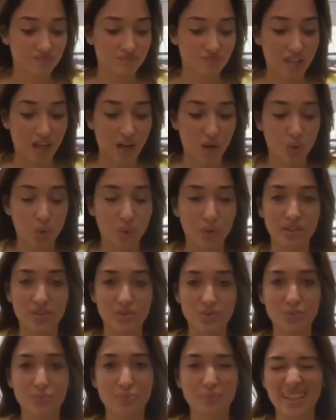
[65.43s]
now going
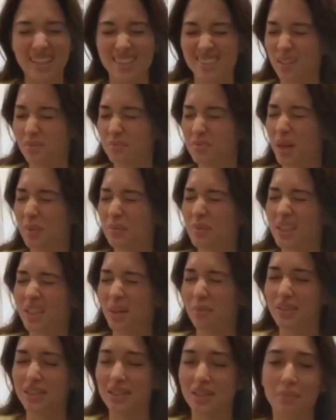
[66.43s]
to make some yummy
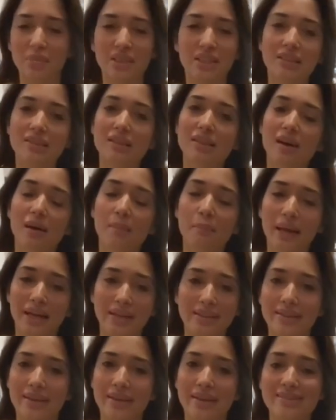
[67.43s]
yummy yummy
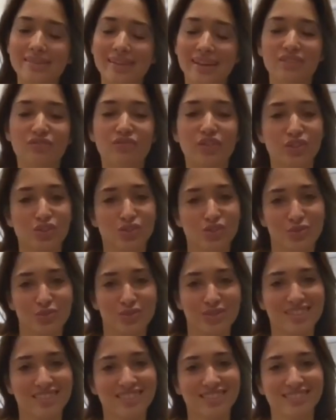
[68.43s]
pancakes and french toast